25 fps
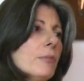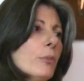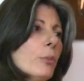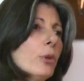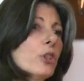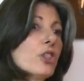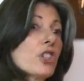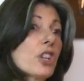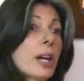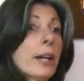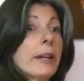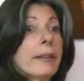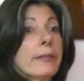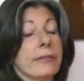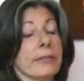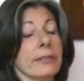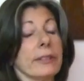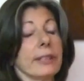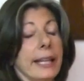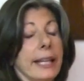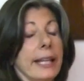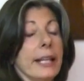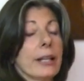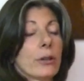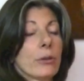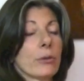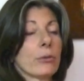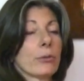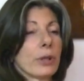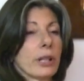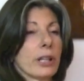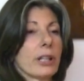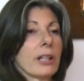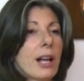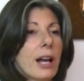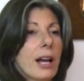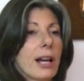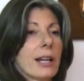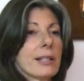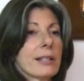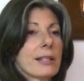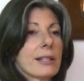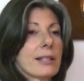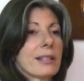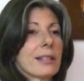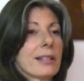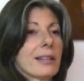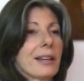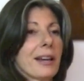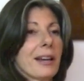which I later
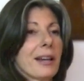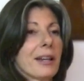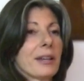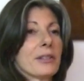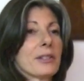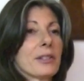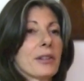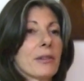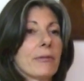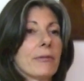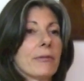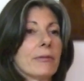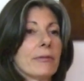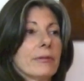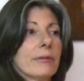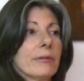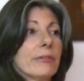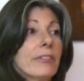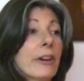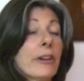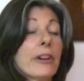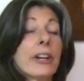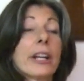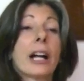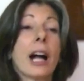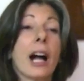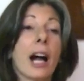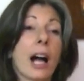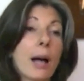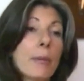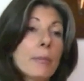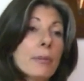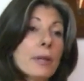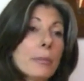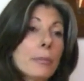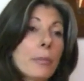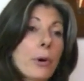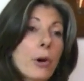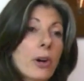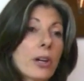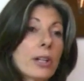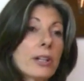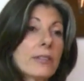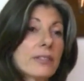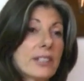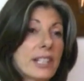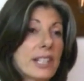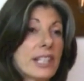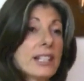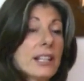realized is a very common part
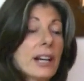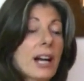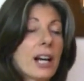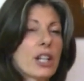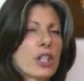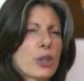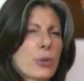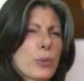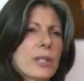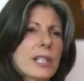of detox.